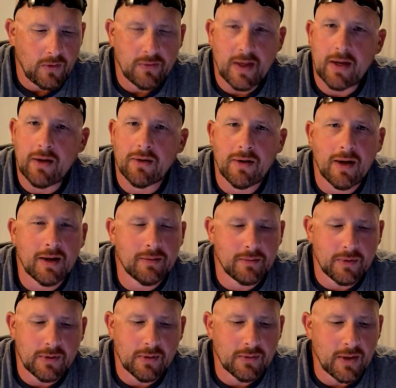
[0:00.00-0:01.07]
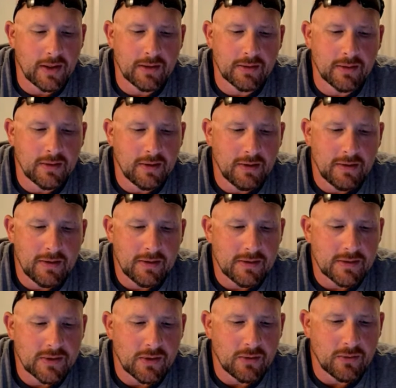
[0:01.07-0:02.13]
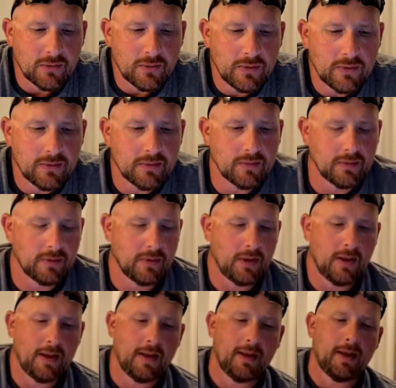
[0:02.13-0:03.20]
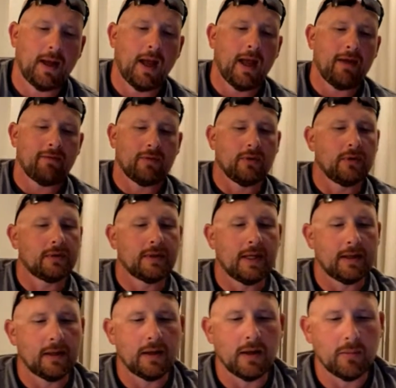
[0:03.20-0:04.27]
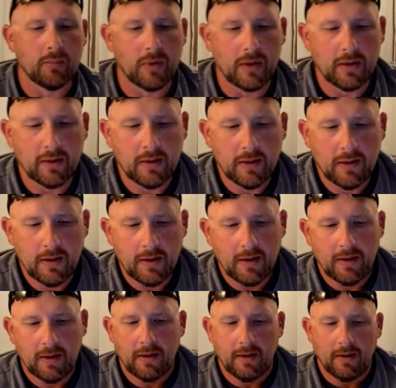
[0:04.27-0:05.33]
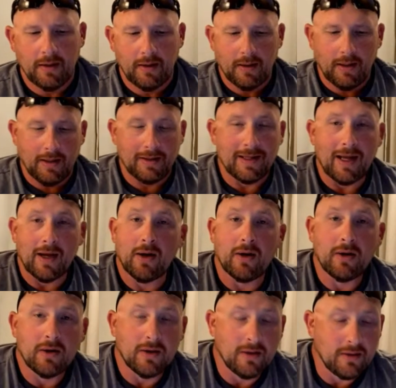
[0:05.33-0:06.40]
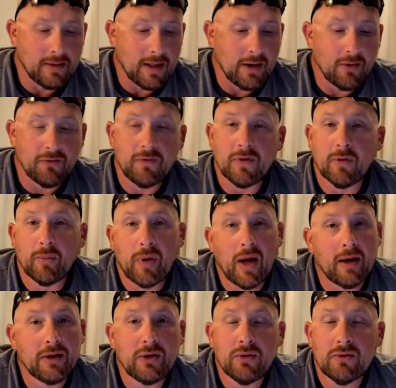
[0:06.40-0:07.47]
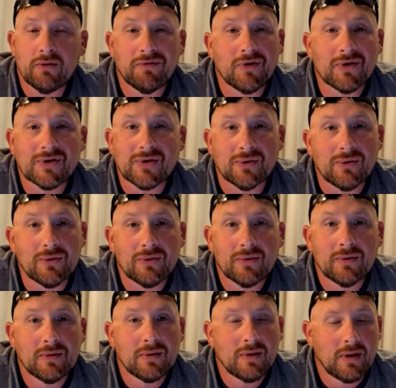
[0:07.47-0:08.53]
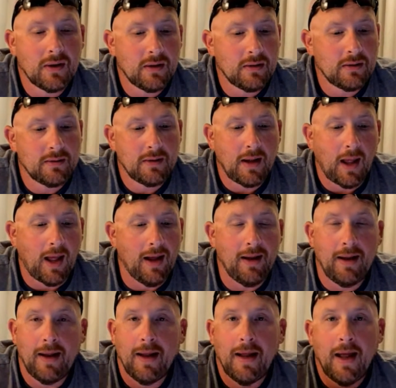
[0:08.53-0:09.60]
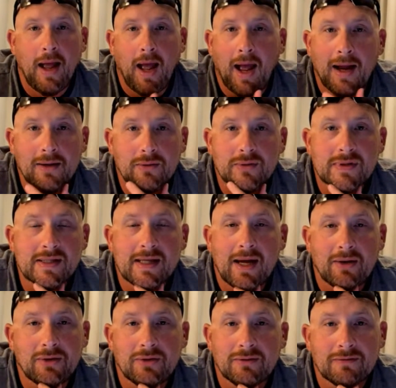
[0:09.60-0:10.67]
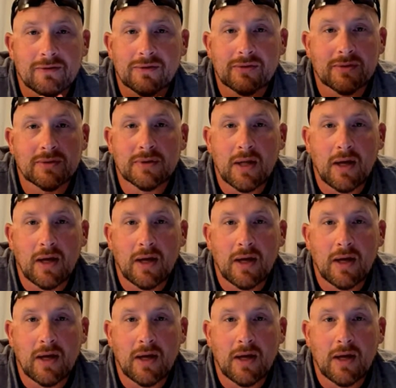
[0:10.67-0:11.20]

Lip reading: They are not okay. So I haven't looked that up, but they are feeling Universal. I I don't see how Universal is